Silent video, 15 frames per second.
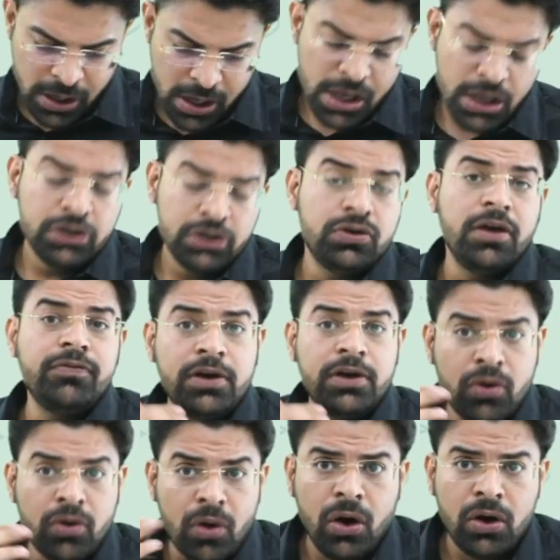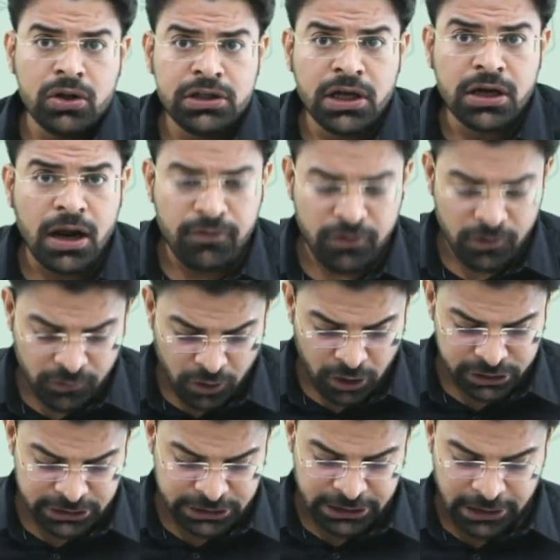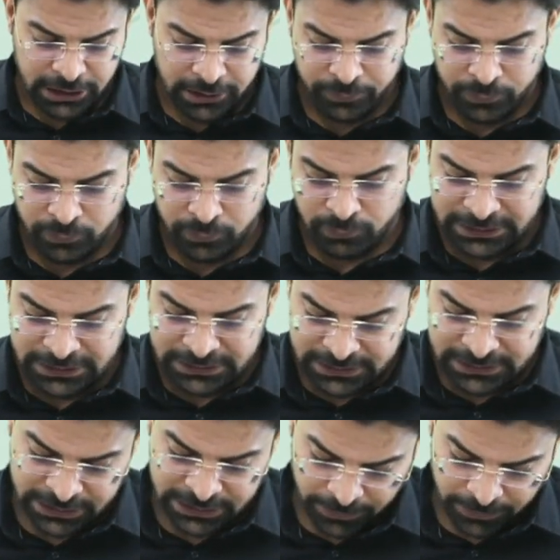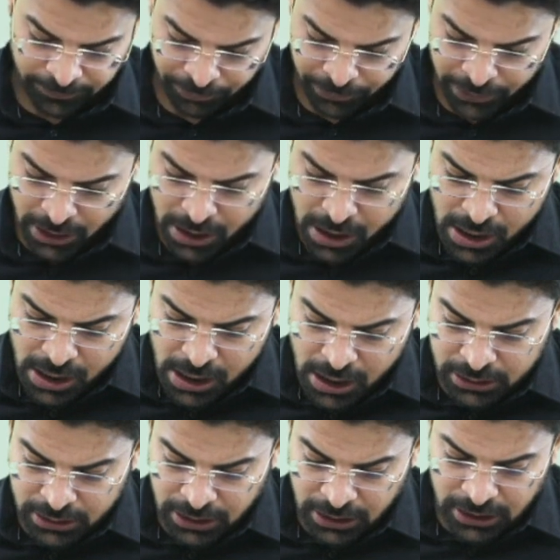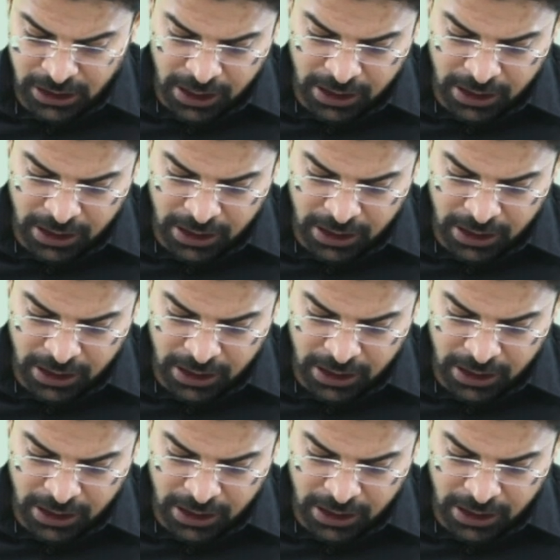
So if we draw the graph of cos theta versus theta, the graph